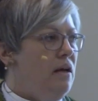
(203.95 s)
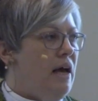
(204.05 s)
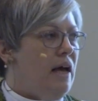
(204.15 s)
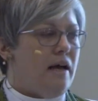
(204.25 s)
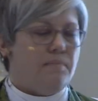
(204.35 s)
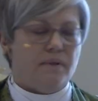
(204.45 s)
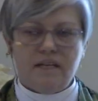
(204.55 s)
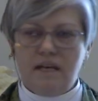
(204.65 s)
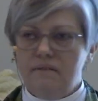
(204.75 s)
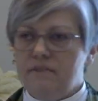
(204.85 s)
And I
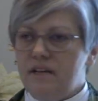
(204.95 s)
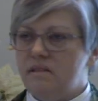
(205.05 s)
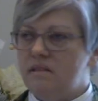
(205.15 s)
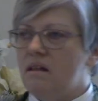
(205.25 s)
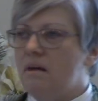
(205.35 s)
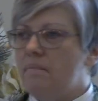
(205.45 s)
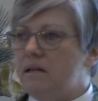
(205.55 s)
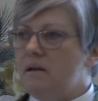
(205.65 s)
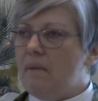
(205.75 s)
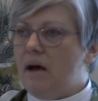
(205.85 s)
believe he's still up
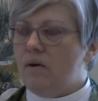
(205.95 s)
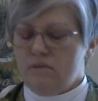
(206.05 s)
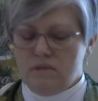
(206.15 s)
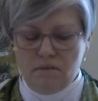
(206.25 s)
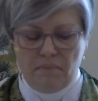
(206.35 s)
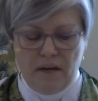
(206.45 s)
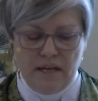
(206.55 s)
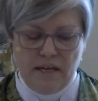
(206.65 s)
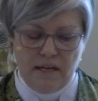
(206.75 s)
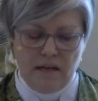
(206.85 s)
on the mount, but
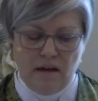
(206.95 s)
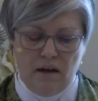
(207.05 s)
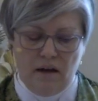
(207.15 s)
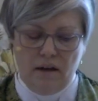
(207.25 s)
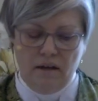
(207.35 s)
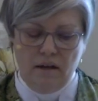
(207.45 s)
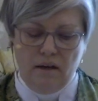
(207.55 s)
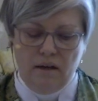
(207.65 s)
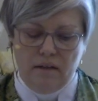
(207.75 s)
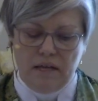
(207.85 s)
he, uh,
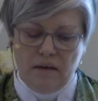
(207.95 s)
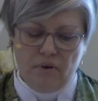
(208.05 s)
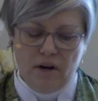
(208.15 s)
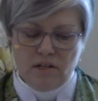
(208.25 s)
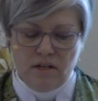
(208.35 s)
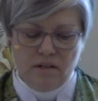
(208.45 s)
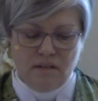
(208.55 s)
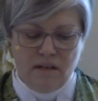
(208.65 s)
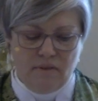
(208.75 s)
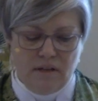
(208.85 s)
the impression is
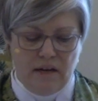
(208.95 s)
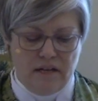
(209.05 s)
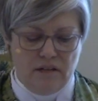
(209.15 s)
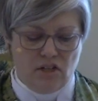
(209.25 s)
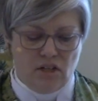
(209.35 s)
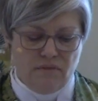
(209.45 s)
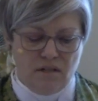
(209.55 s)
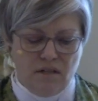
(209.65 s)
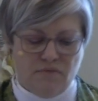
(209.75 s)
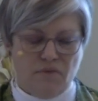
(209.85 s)
given that he
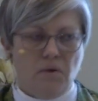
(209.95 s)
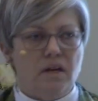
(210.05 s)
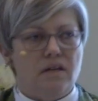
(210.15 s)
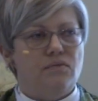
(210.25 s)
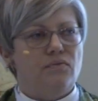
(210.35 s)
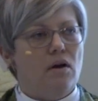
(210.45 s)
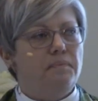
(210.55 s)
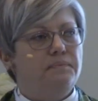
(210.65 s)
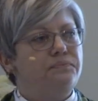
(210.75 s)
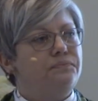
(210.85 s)
shifts his focus
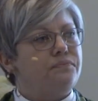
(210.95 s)
from